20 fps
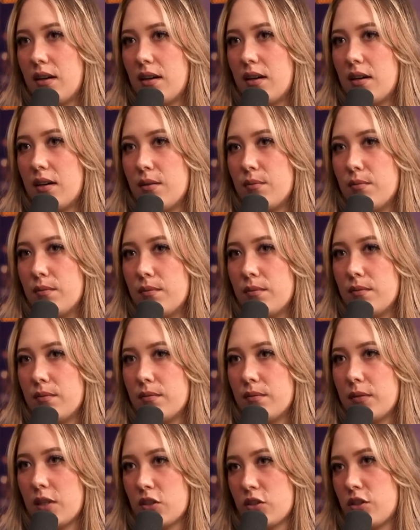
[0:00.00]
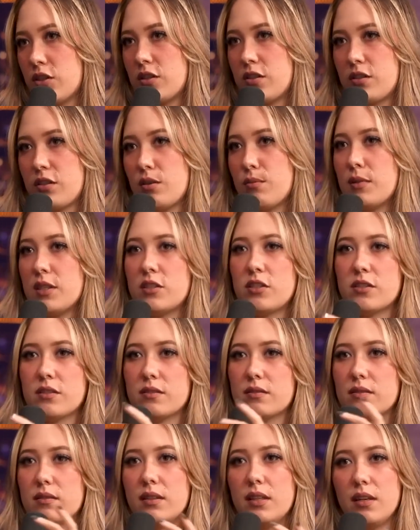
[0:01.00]
um, there's just so
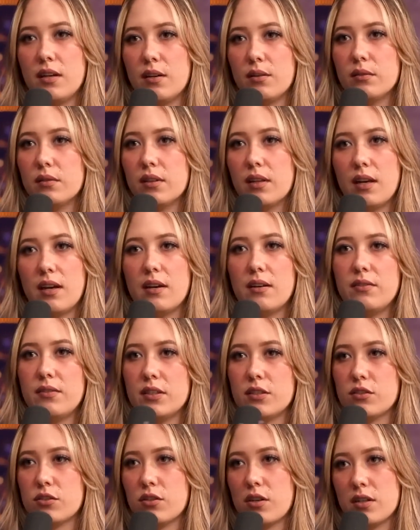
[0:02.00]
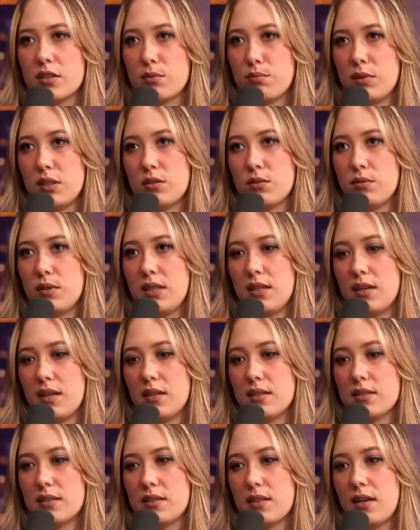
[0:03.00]
much, you know, love and trust between
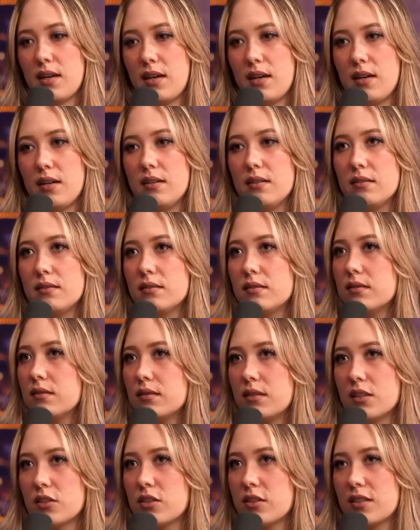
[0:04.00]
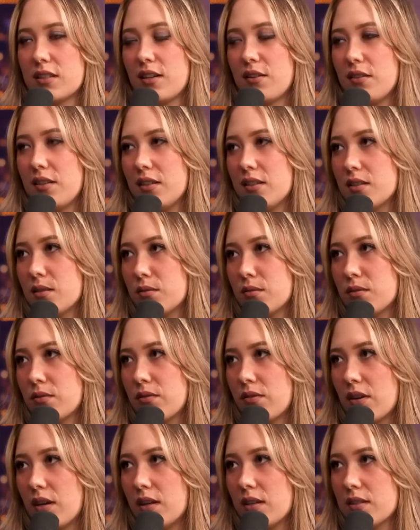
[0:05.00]
us that that's just how it
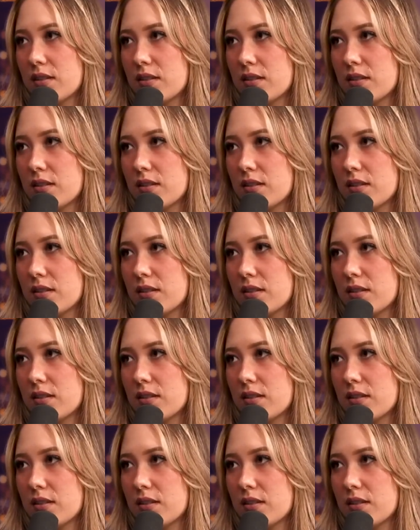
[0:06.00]
is for